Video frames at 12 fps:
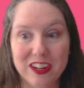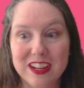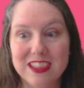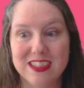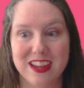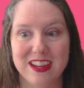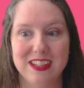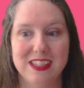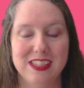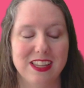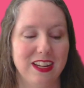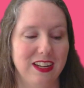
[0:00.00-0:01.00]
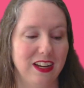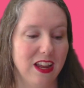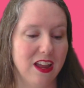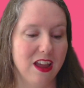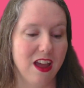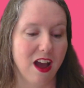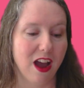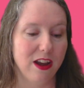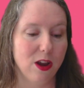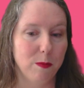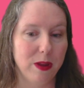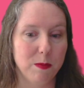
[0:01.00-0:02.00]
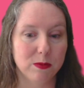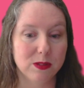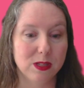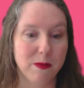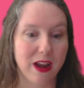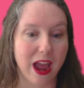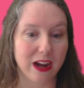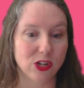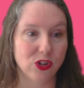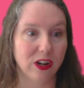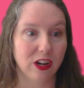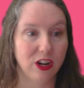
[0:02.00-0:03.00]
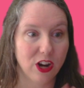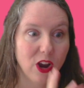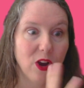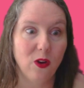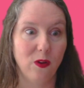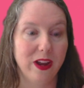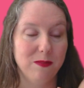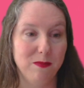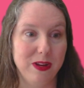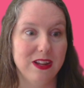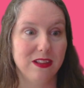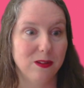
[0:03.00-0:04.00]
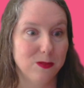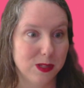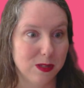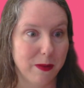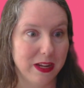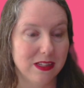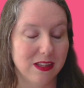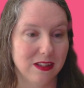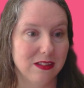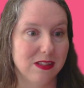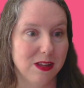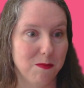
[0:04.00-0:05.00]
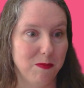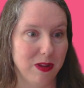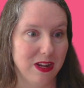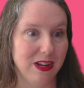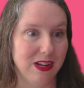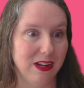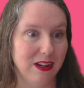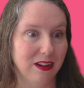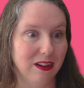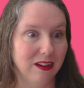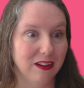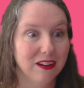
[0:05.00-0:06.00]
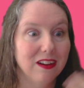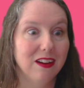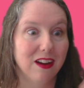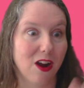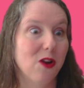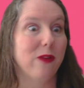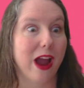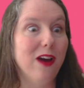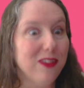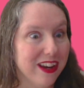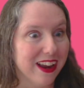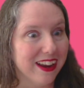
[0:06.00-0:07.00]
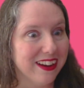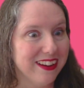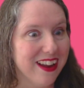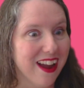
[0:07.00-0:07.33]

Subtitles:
at this. And I know people spend extra to go and be in those spaces to be around it. Yeah.